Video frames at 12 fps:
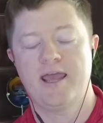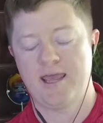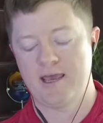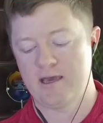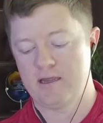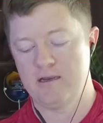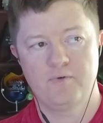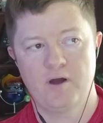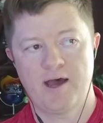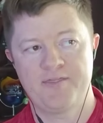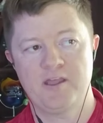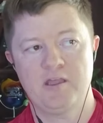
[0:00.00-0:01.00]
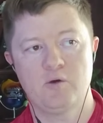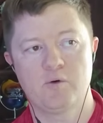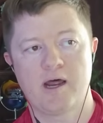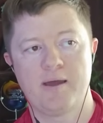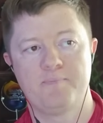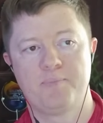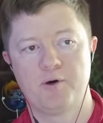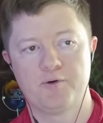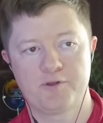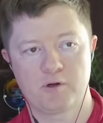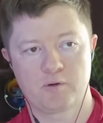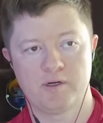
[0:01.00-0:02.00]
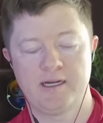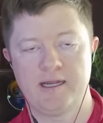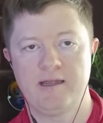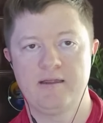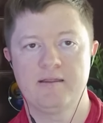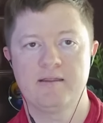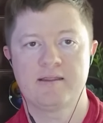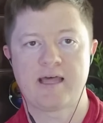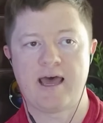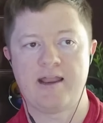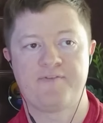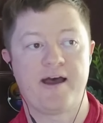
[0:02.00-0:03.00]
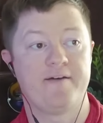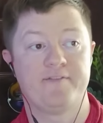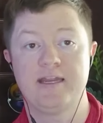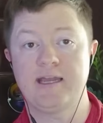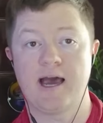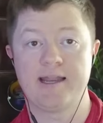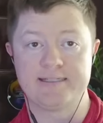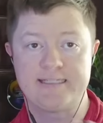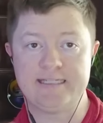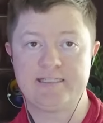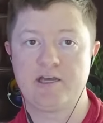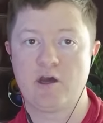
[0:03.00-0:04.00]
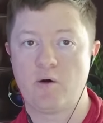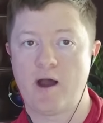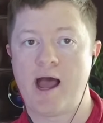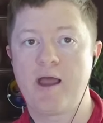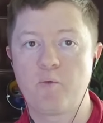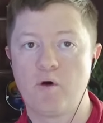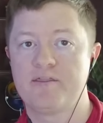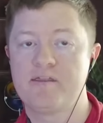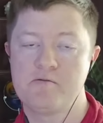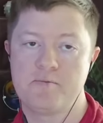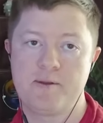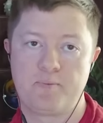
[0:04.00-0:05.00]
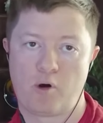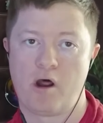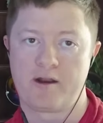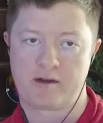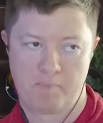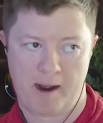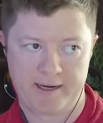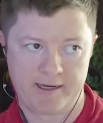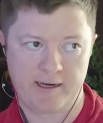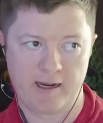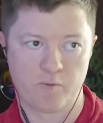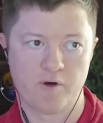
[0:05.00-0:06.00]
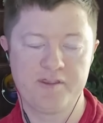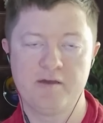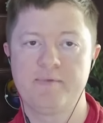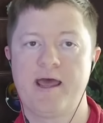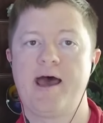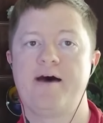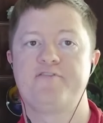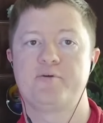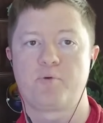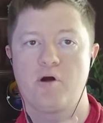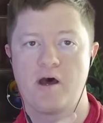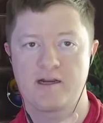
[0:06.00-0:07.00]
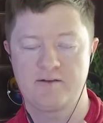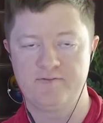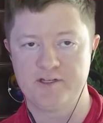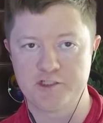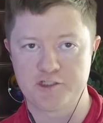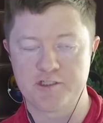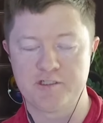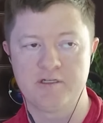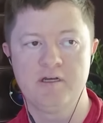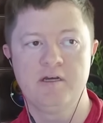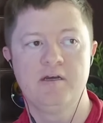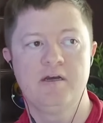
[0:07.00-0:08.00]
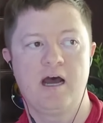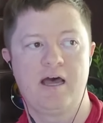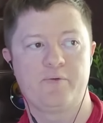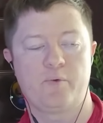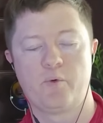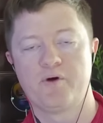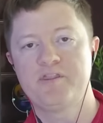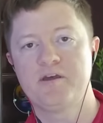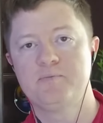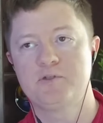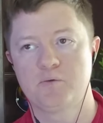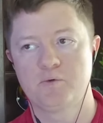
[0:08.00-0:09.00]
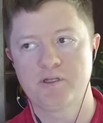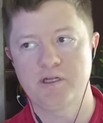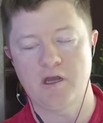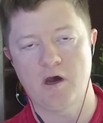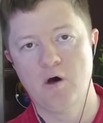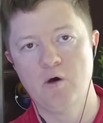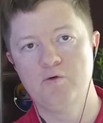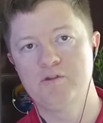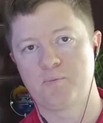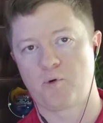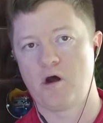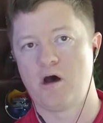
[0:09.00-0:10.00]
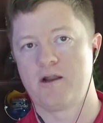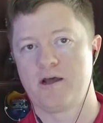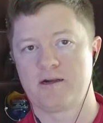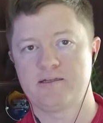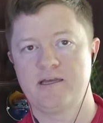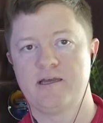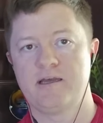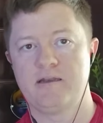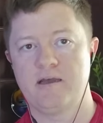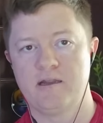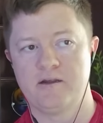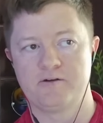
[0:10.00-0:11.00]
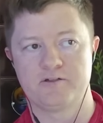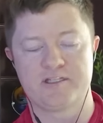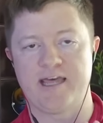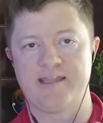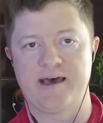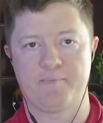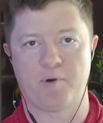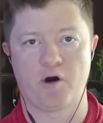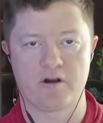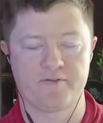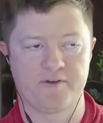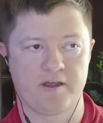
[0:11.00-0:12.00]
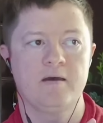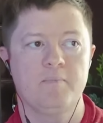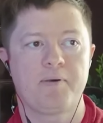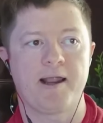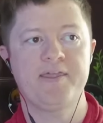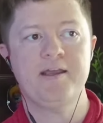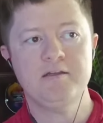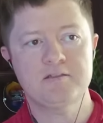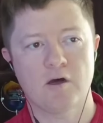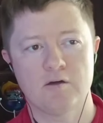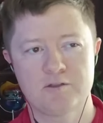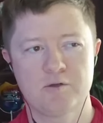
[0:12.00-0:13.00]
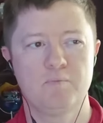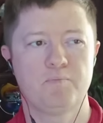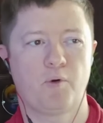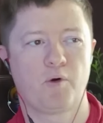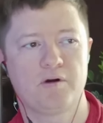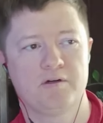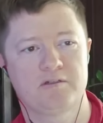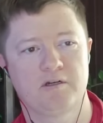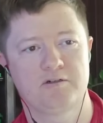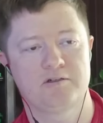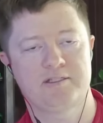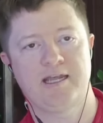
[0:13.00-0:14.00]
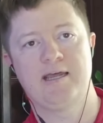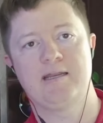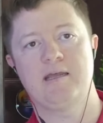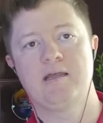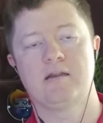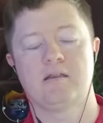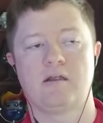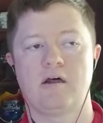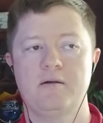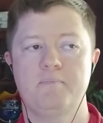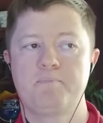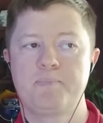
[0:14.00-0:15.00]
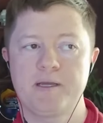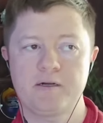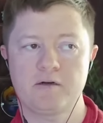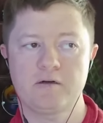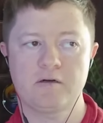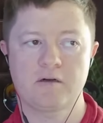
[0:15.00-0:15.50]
And I think you and I both agree that if I have any kind of CTO, I want them to be product minded. I want them to have the product vision. I want them to really own the product and understand that part of it. But I think it's also important to understand in a lot of bigger